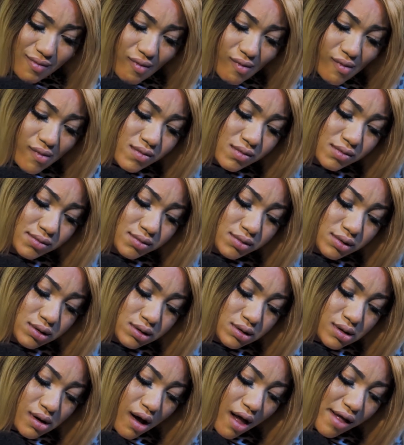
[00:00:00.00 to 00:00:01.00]
Hmm?
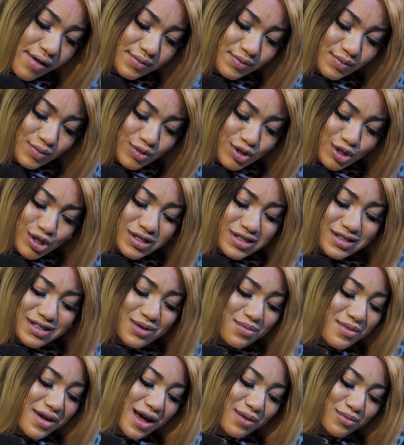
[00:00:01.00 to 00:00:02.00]

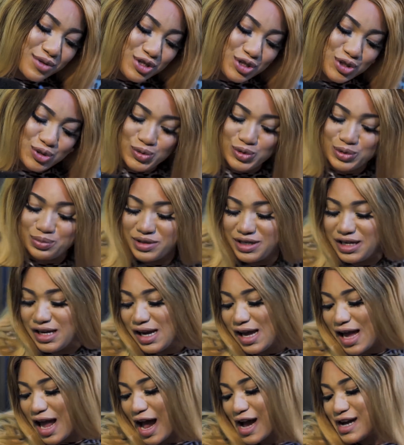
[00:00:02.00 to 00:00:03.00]
Just tell me how much you want
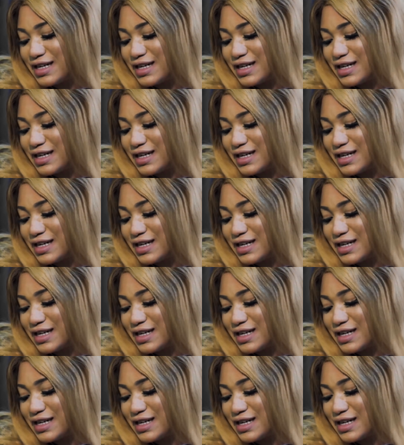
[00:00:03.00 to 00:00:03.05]
me.